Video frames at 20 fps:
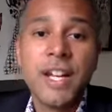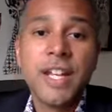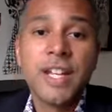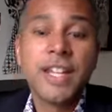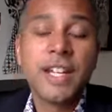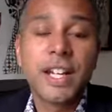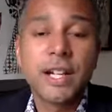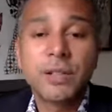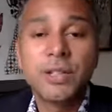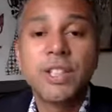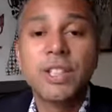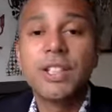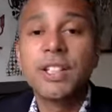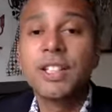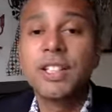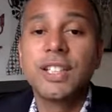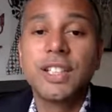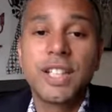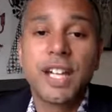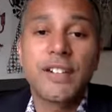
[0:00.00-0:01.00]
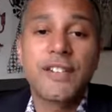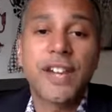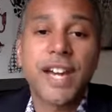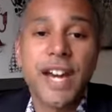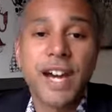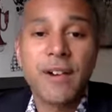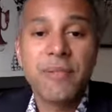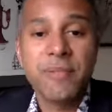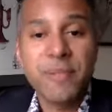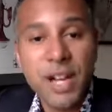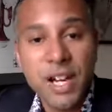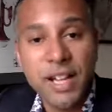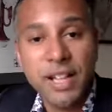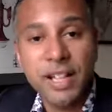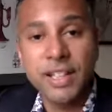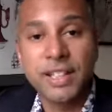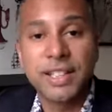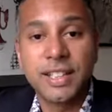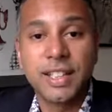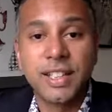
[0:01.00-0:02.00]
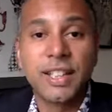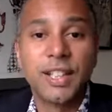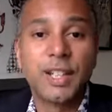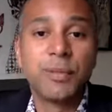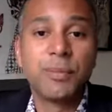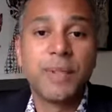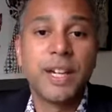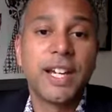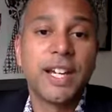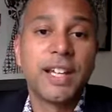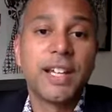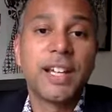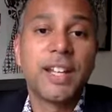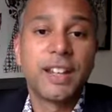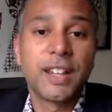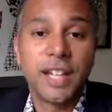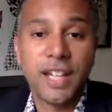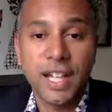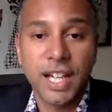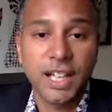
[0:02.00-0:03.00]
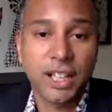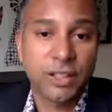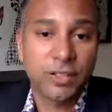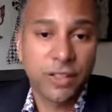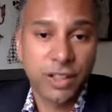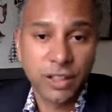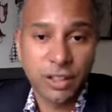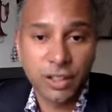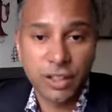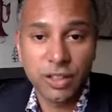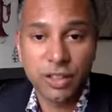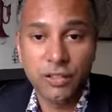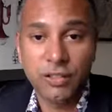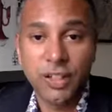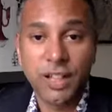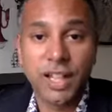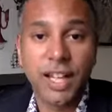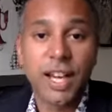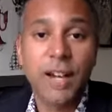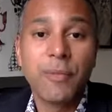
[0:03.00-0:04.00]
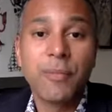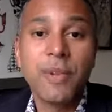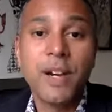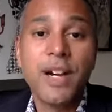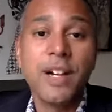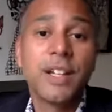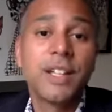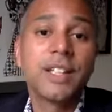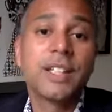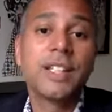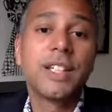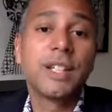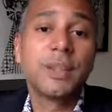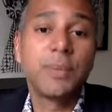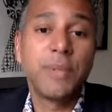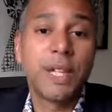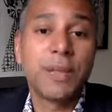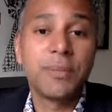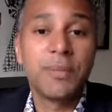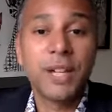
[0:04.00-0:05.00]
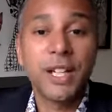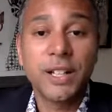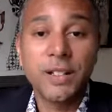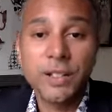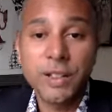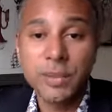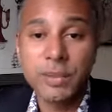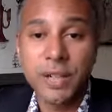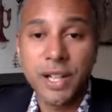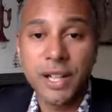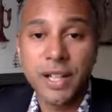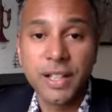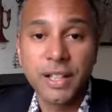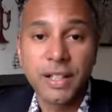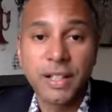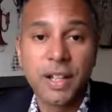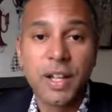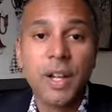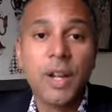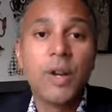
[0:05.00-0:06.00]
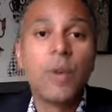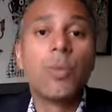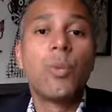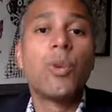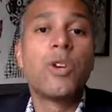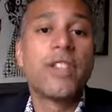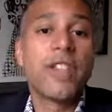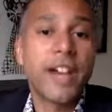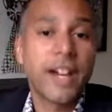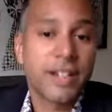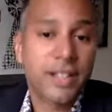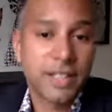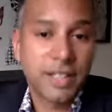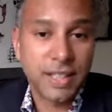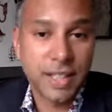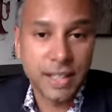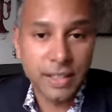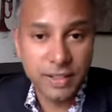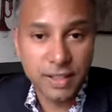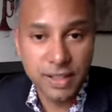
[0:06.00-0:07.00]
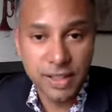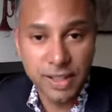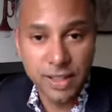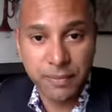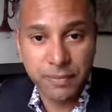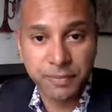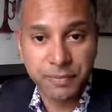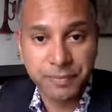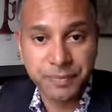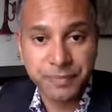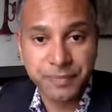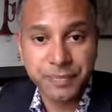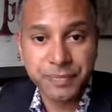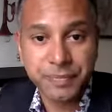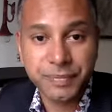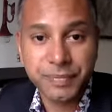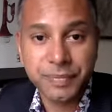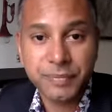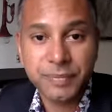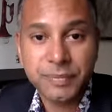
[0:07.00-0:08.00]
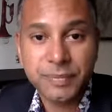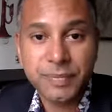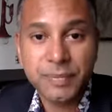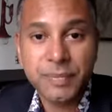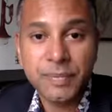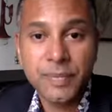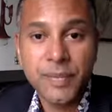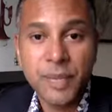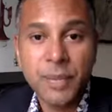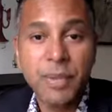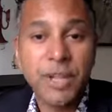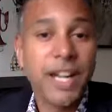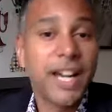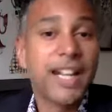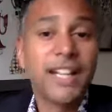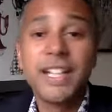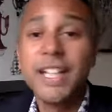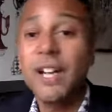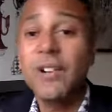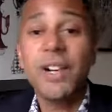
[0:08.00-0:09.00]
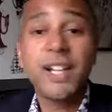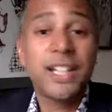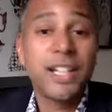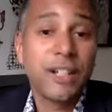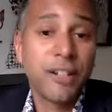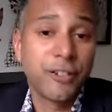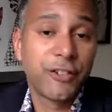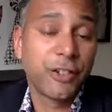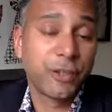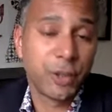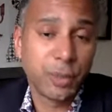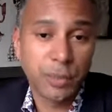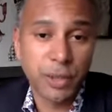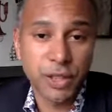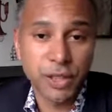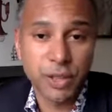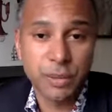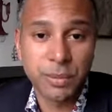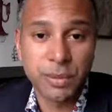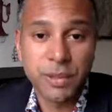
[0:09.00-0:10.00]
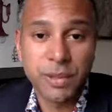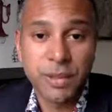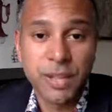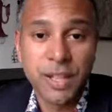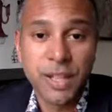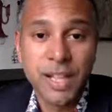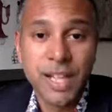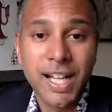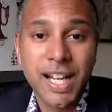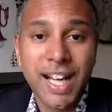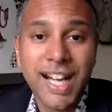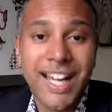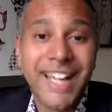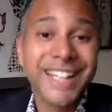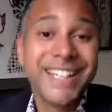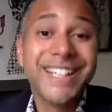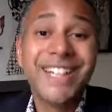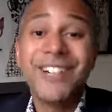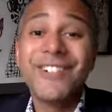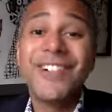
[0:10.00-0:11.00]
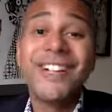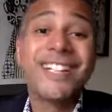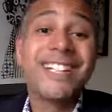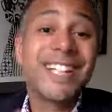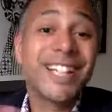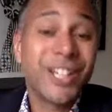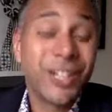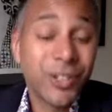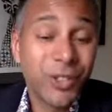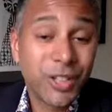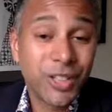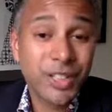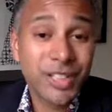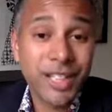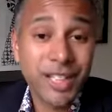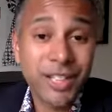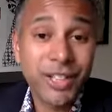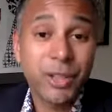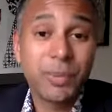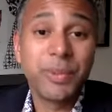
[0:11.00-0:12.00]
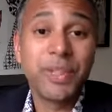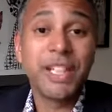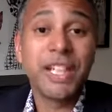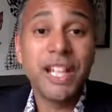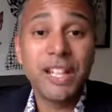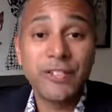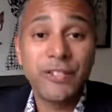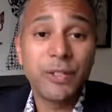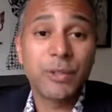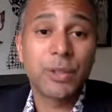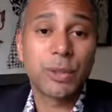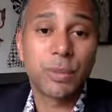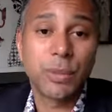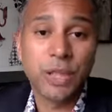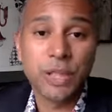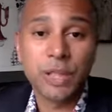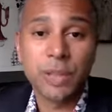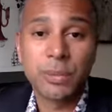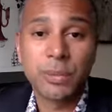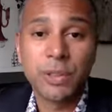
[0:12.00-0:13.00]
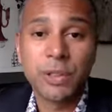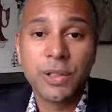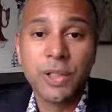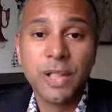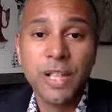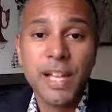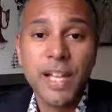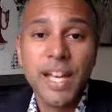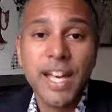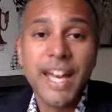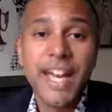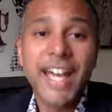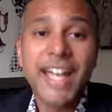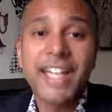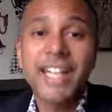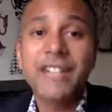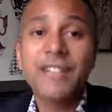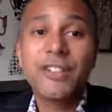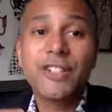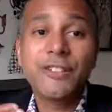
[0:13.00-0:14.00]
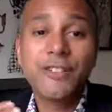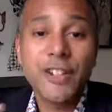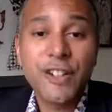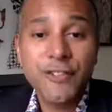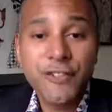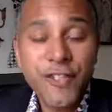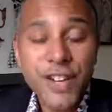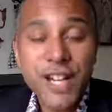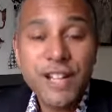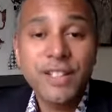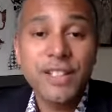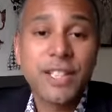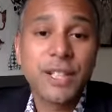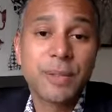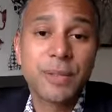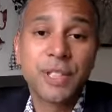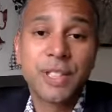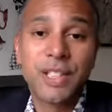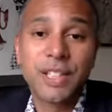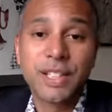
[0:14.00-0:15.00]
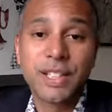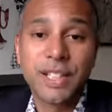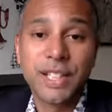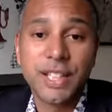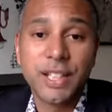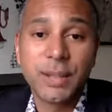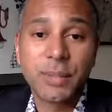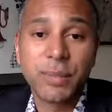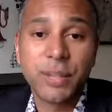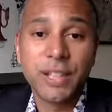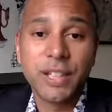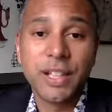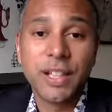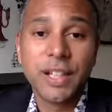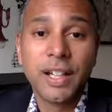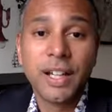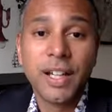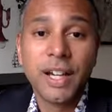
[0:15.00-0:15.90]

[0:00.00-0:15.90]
that I was going to discover how marketing could make the cash register ring, how marketing could make money on demand without a sales team. But I had no idea if it was possible. I had no idea who could teach me if it was possible. And even if I found someone that could teach me,